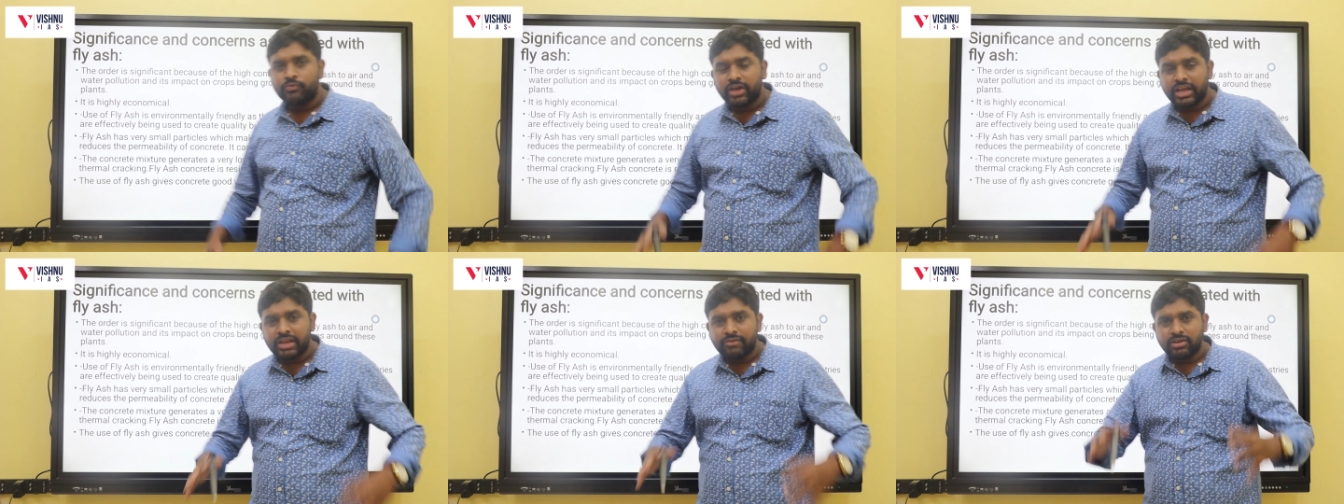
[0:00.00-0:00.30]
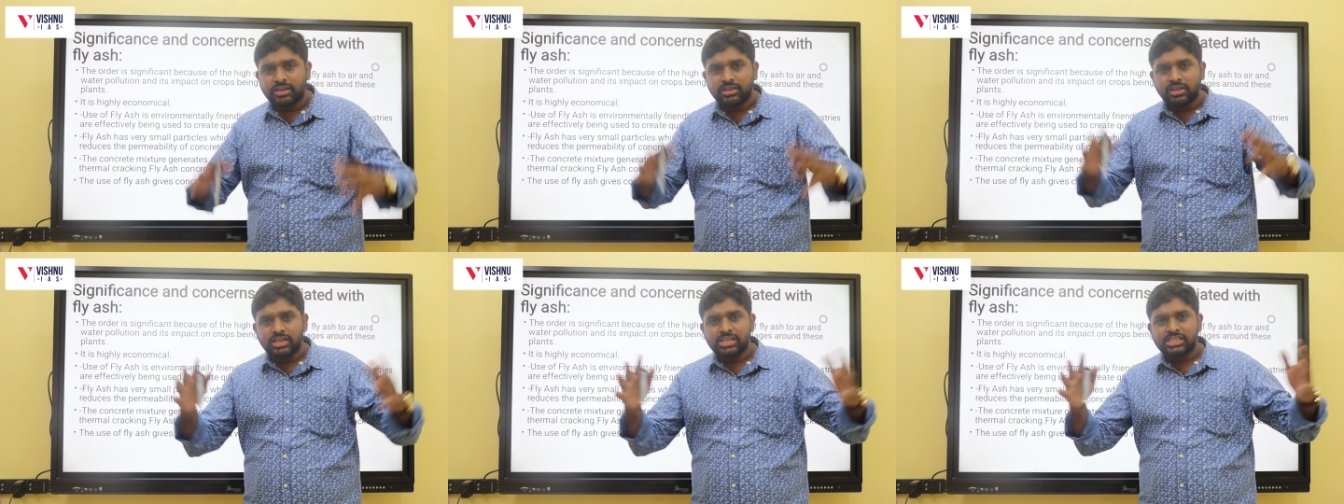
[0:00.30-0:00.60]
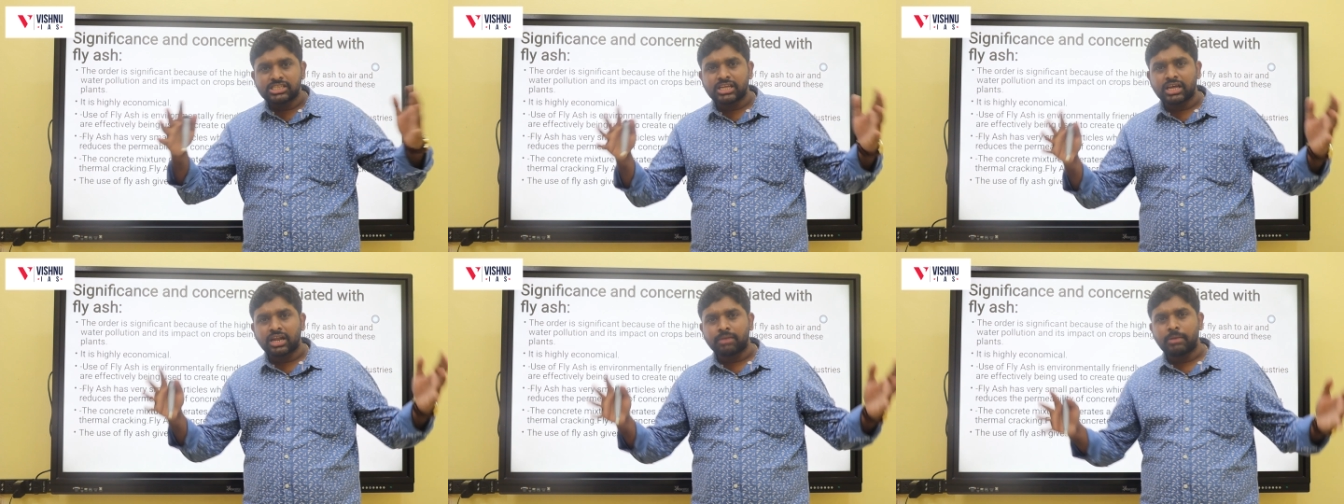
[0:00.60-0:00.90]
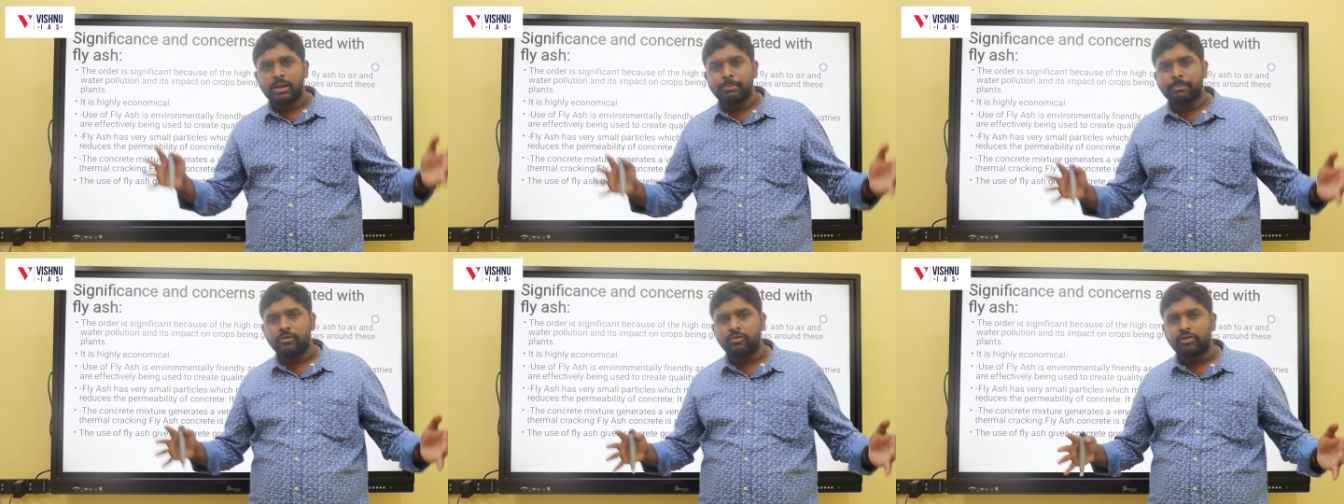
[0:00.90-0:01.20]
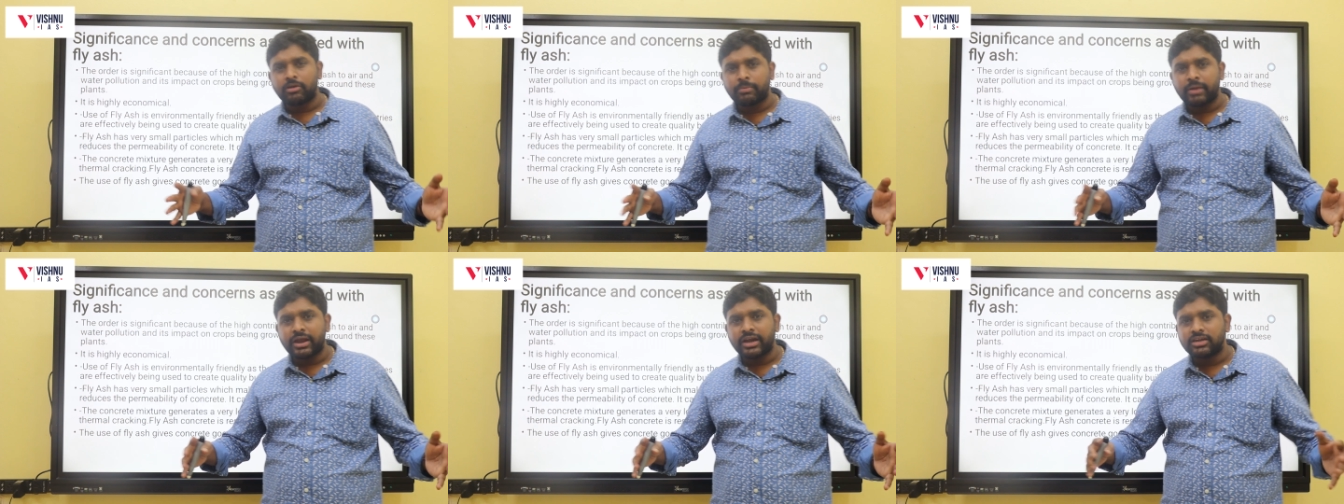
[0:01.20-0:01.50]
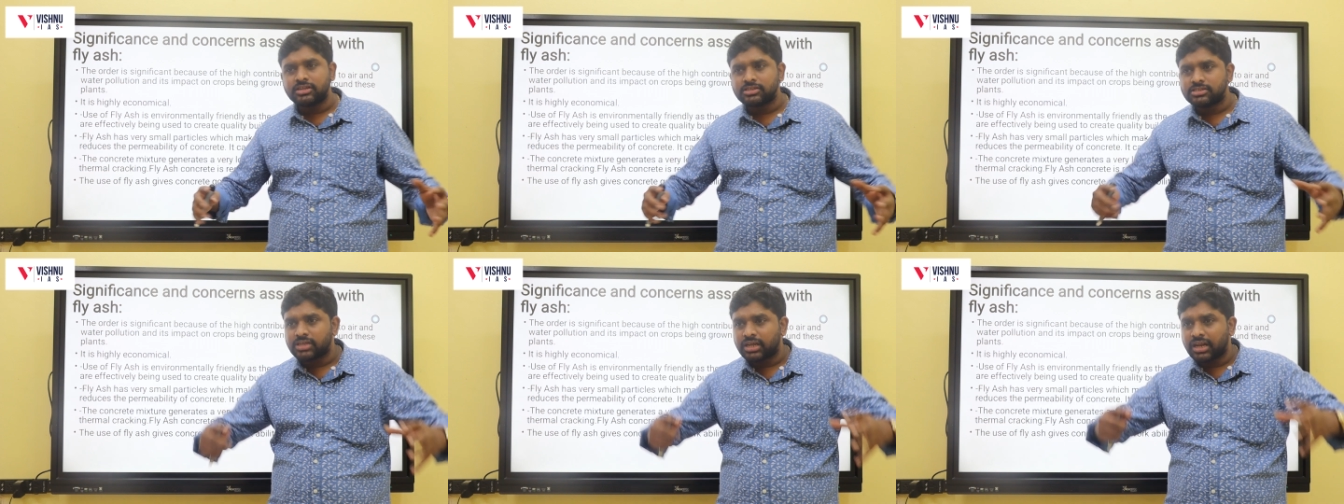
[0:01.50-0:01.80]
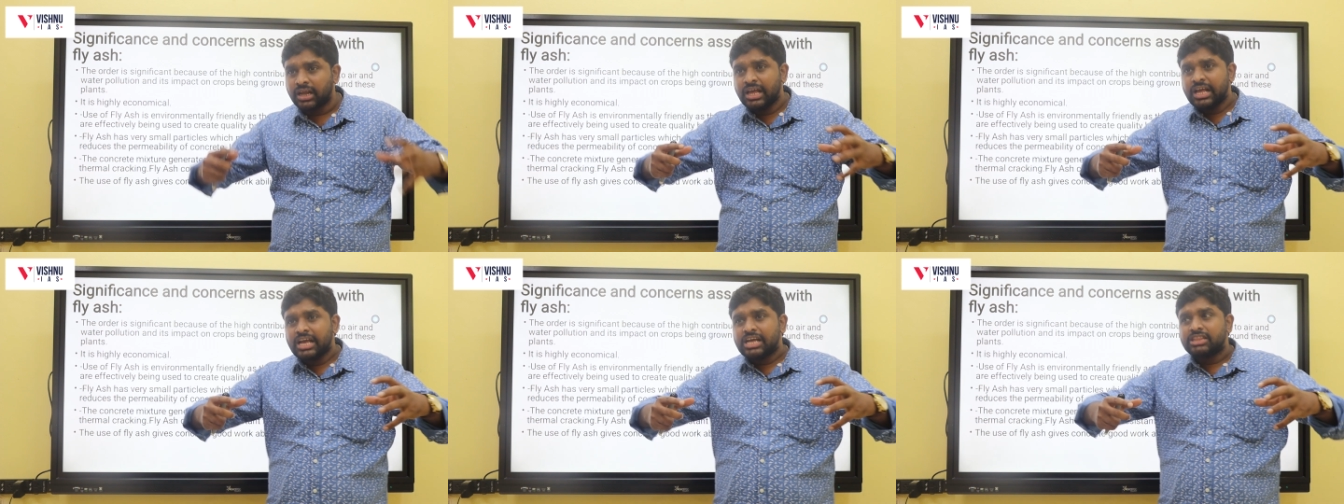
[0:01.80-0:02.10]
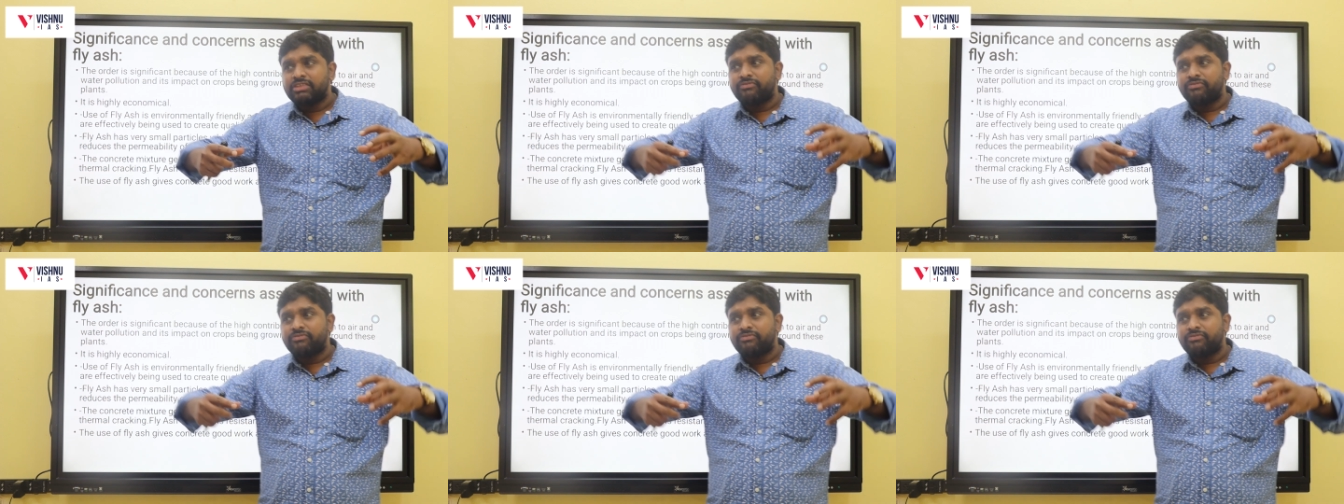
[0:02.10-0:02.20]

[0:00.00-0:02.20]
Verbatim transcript: So wherever there is thermal power plant is there,